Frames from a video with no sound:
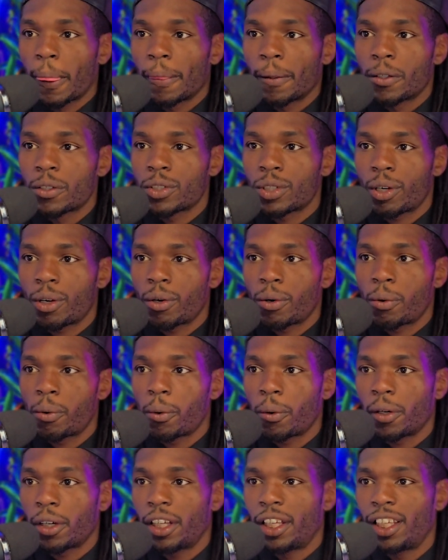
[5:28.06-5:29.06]

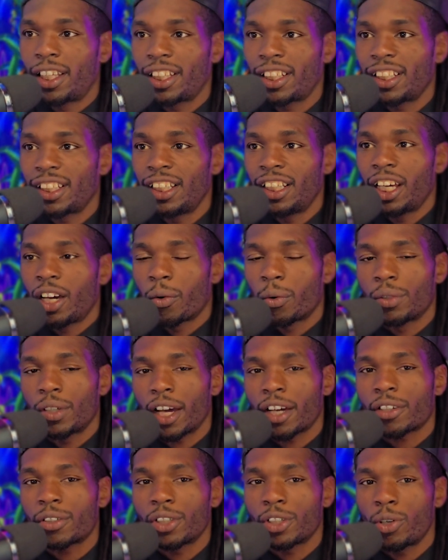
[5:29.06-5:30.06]
So we're
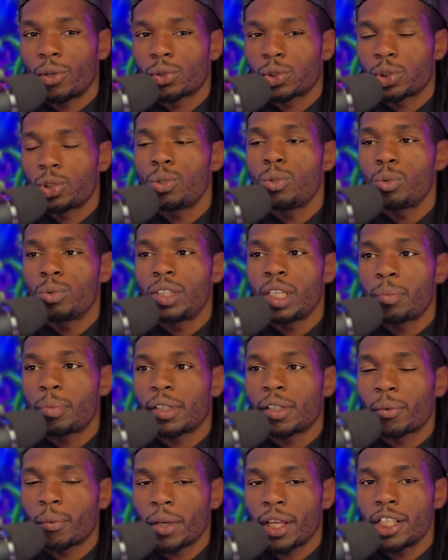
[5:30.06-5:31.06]
not going to go too deep in
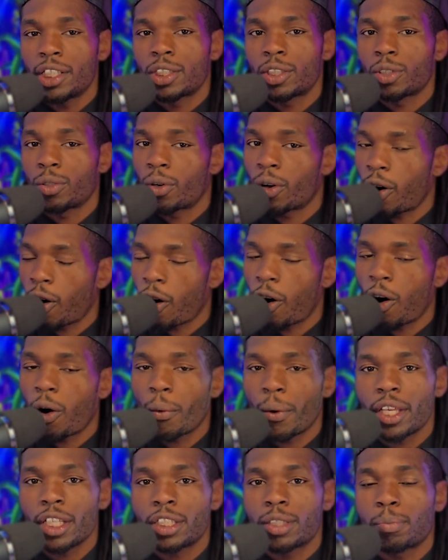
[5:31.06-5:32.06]
the weeds. You can
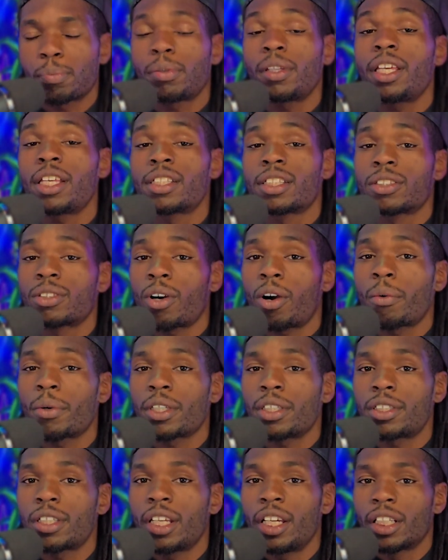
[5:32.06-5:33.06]
always, please, as
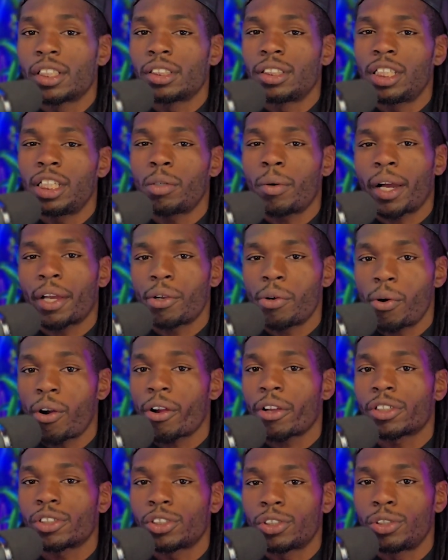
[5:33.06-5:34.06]
always,
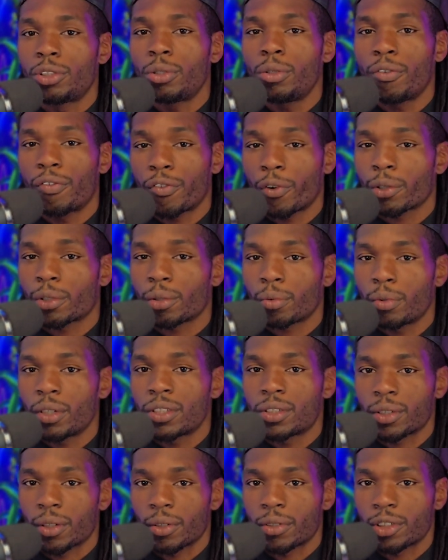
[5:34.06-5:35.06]
DYOR, do further
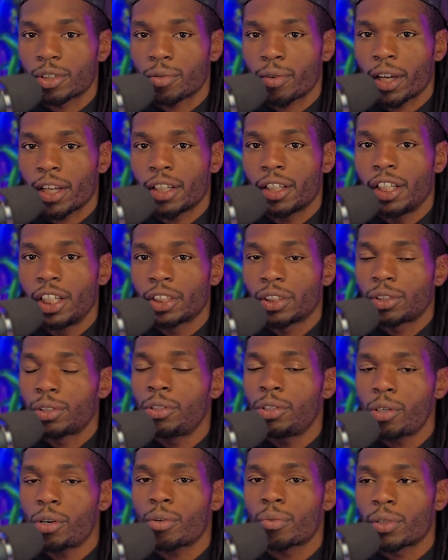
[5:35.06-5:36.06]
research, right? Do
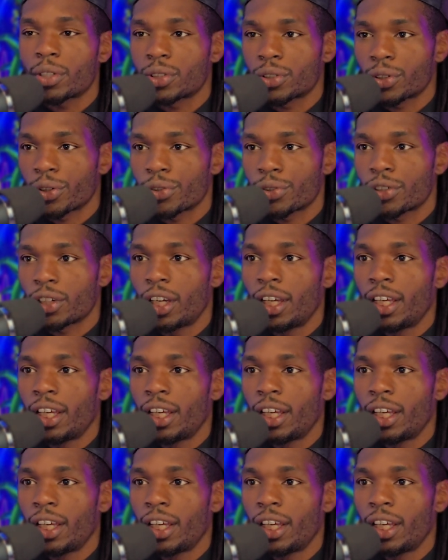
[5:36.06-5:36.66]
your own research.